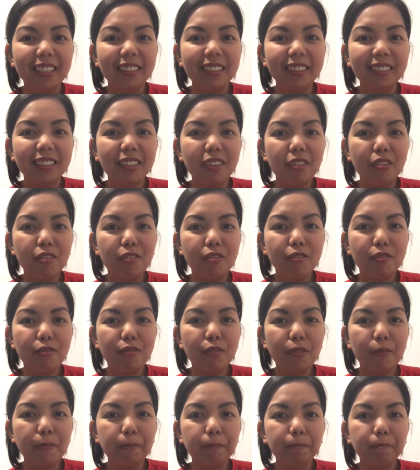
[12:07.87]

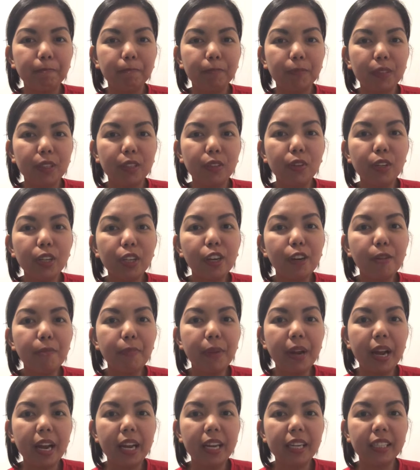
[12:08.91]
So do your
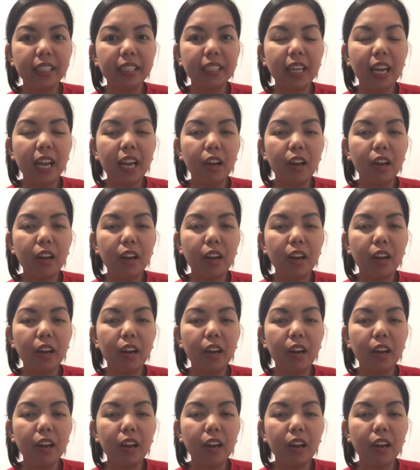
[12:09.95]
best.